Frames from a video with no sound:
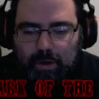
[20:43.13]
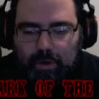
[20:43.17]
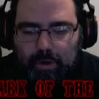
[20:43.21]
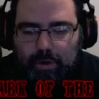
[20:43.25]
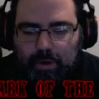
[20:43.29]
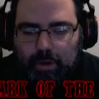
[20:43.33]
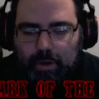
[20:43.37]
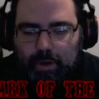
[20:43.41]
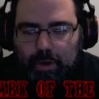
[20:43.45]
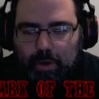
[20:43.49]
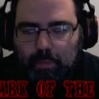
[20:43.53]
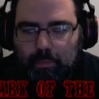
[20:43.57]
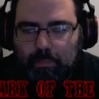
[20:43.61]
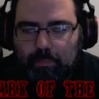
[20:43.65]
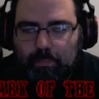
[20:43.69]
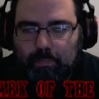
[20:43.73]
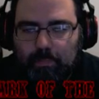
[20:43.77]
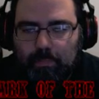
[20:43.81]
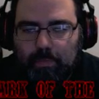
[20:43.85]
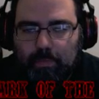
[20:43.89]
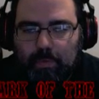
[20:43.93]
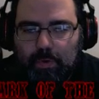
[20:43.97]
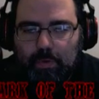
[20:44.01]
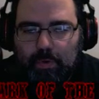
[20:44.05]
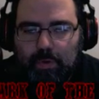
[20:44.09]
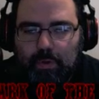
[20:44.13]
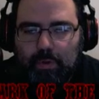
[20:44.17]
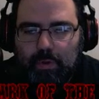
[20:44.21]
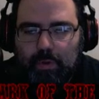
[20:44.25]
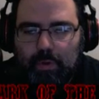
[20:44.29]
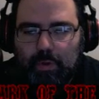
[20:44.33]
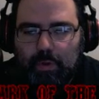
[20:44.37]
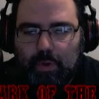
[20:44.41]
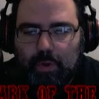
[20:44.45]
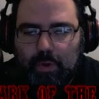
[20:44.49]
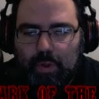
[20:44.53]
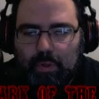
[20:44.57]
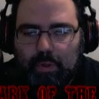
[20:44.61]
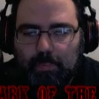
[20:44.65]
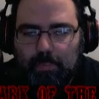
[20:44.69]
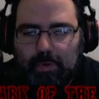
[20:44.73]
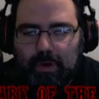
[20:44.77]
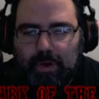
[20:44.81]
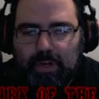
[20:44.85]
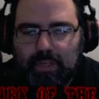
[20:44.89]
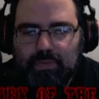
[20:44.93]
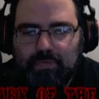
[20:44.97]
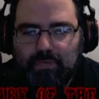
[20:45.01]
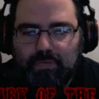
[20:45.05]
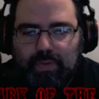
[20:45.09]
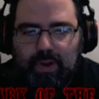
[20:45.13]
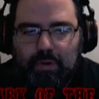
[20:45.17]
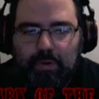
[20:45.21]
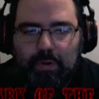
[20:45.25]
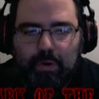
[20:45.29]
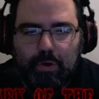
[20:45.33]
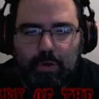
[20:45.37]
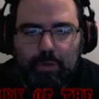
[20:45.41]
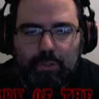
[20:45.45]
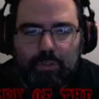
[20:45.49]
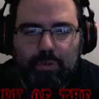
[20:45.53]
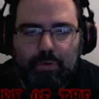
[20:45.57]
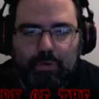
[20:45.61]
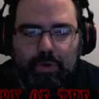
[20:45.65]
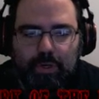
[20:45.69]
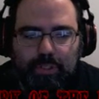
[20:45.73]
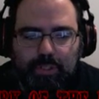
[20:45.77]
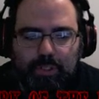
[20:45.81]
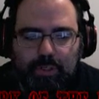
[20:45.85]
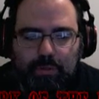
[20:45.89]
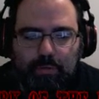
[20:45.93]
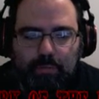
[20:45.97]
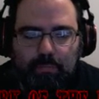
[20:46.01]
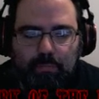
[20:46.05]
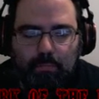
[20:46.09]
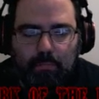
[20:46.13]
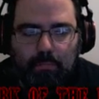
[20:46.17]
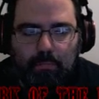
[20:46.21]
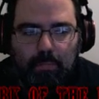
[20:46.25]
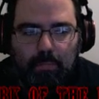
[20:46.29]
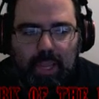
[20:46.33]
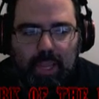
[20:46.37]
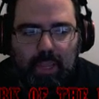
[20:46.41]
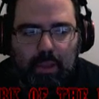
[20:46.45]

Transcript: No. The party has found no treasure. Meh.